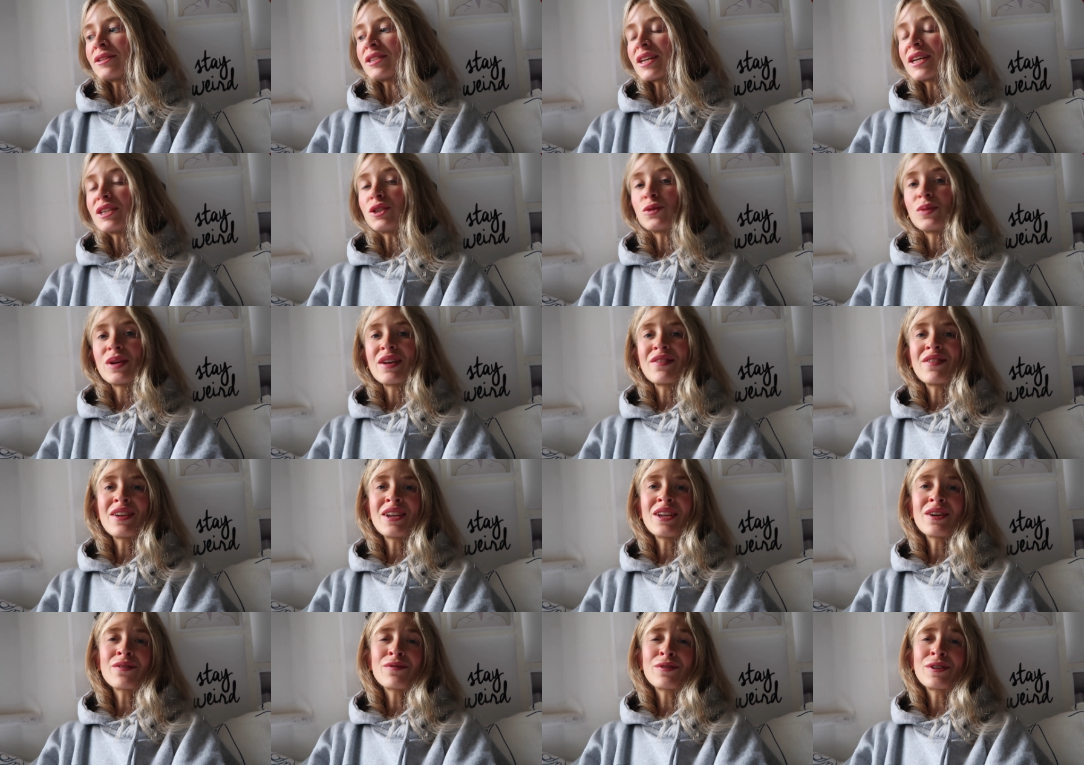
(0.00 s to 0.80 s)
was like, do we
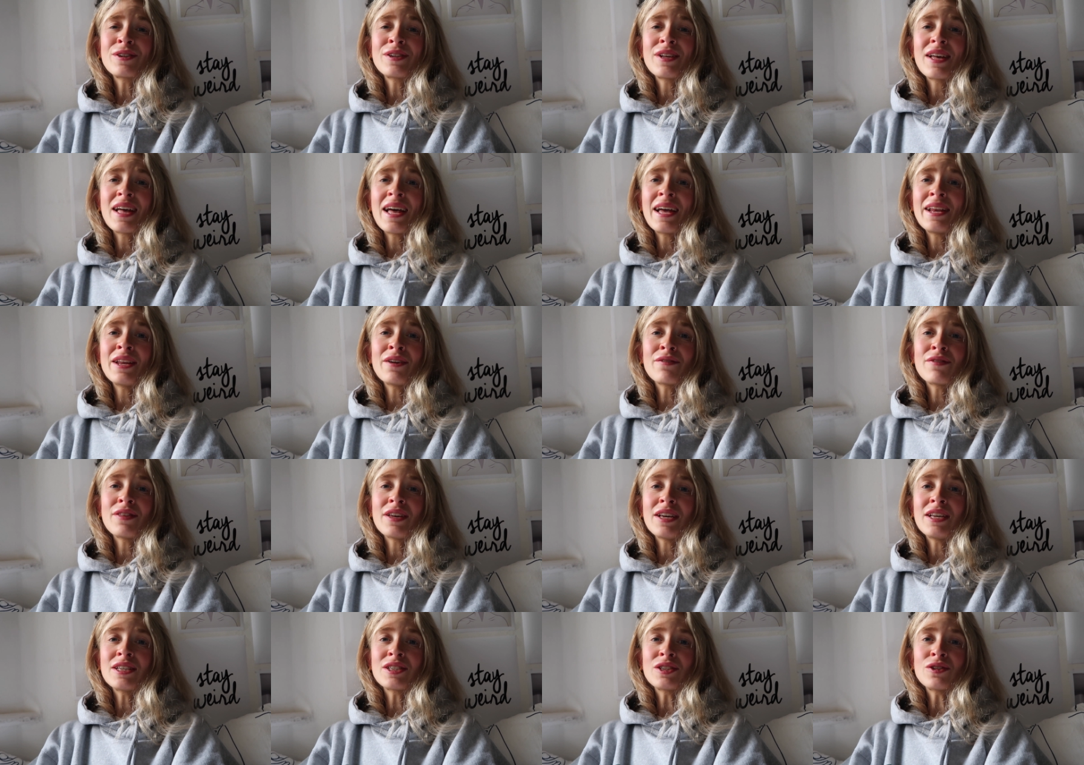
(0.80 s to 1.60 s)
have any of, one, any
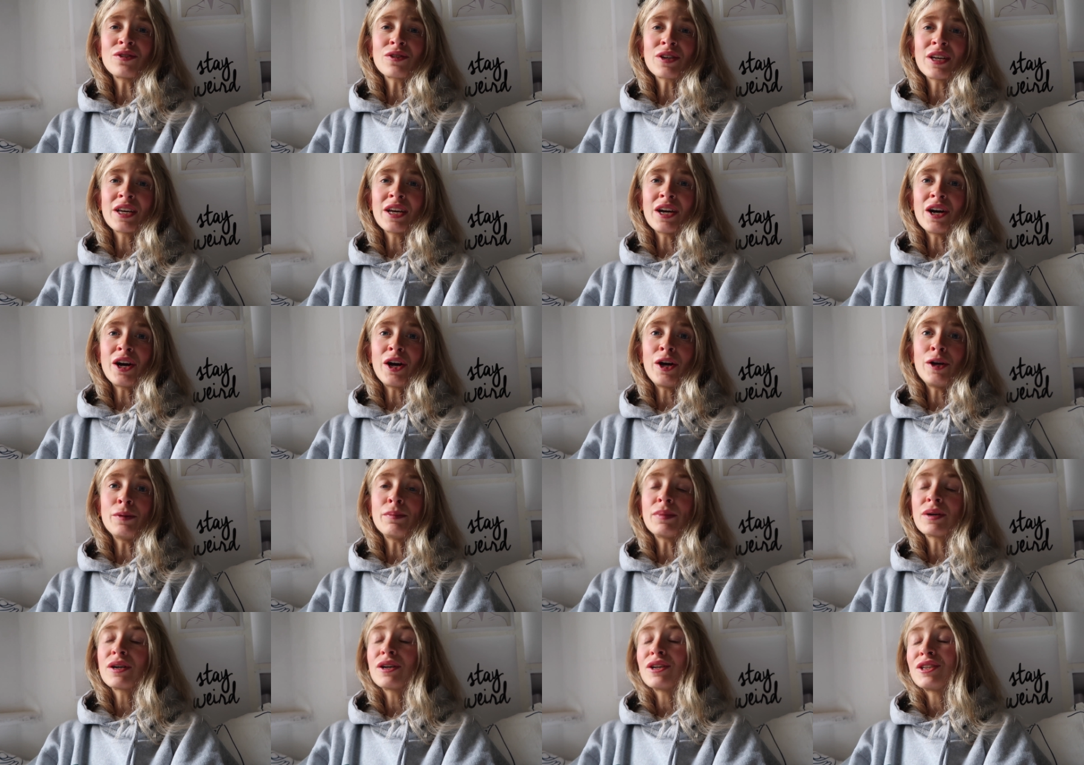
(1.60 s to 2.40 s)
of these knocking at
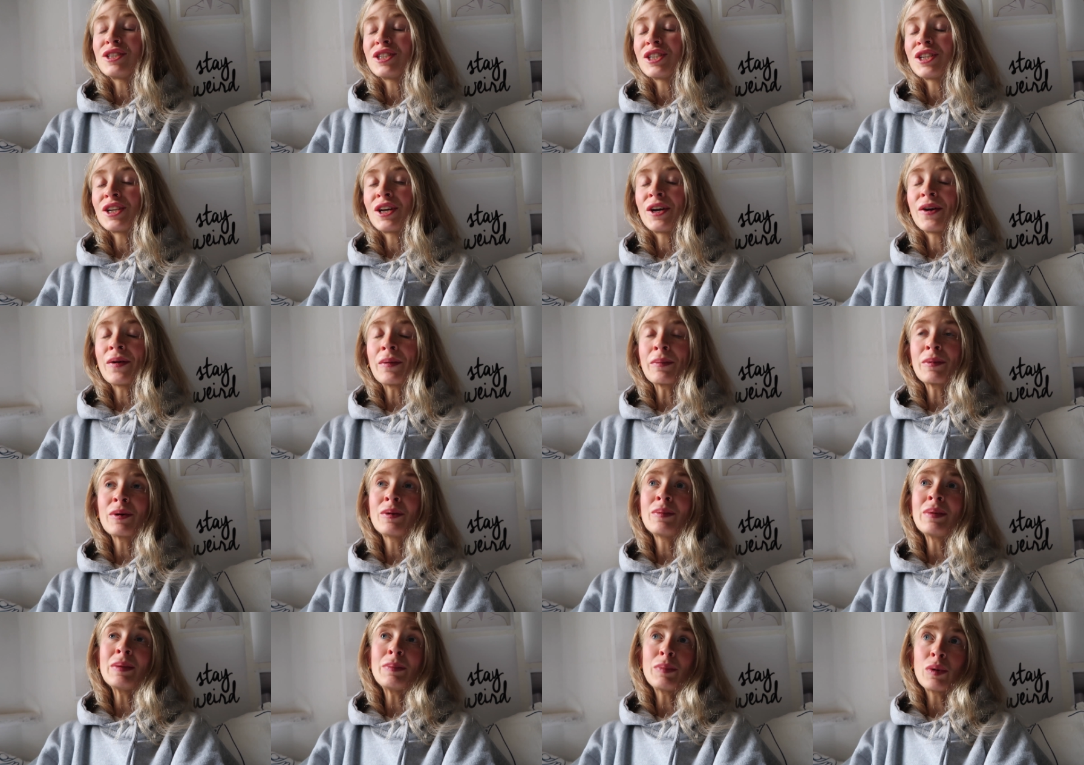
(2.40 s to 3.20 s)
home? Because you know, I'm
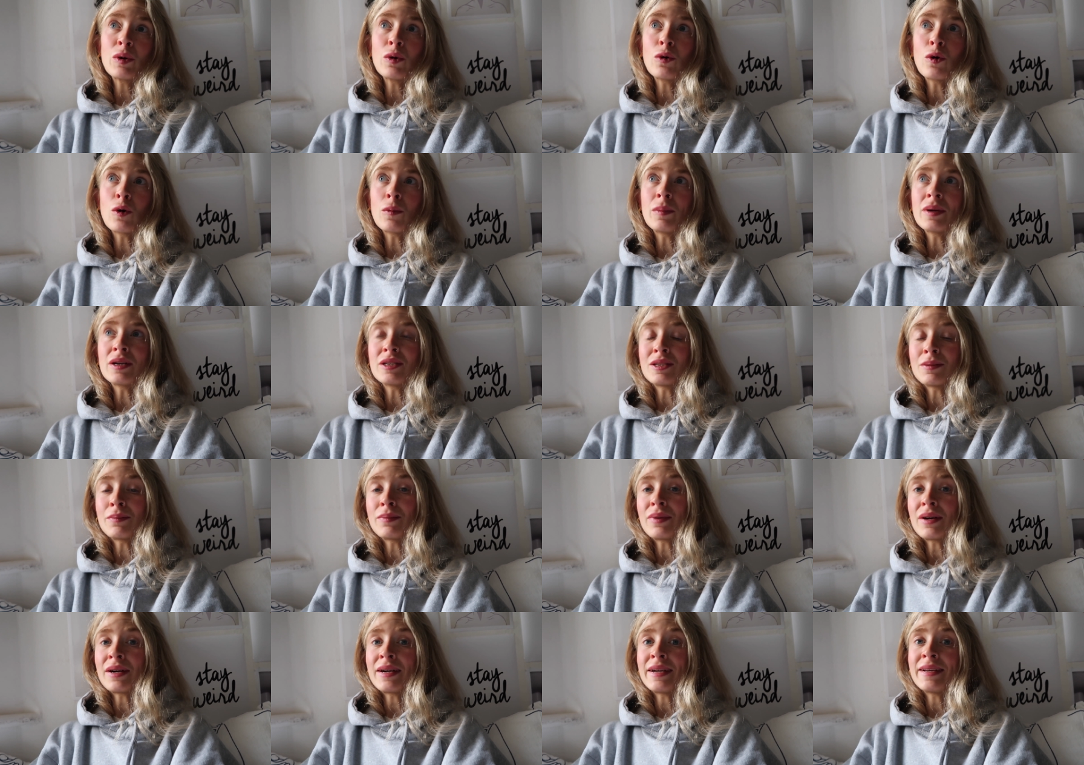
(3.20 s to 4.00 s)
gonna be poor because
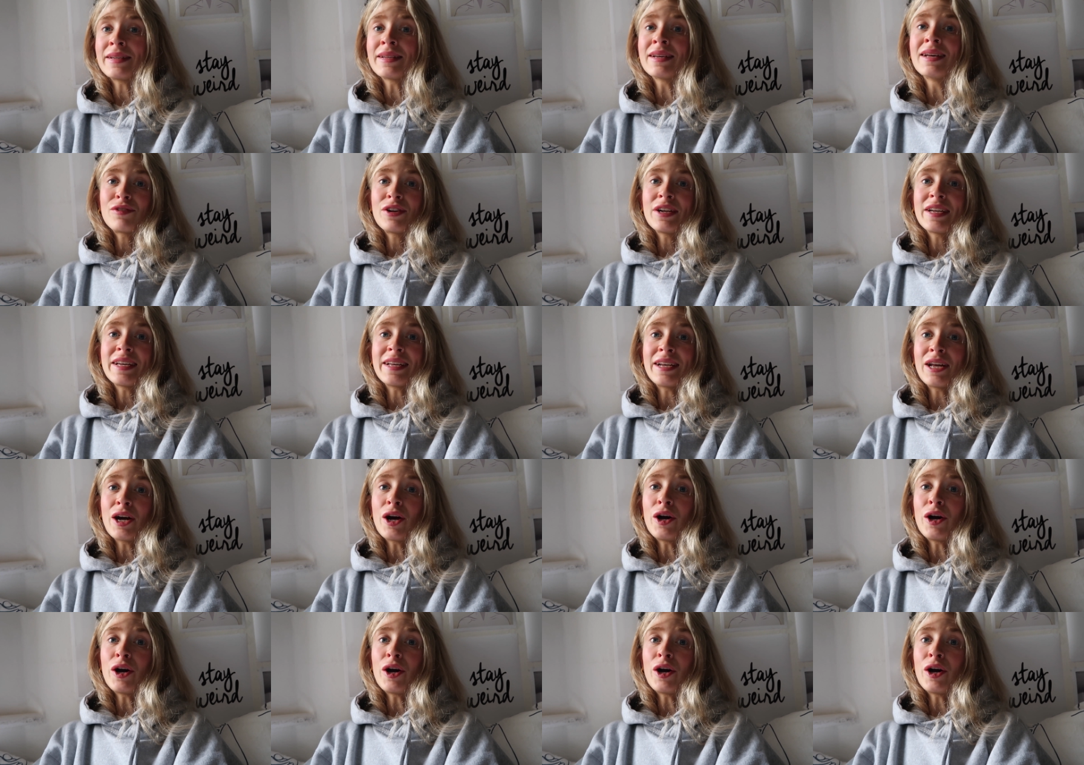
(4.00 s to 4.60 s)
I'm buying freaking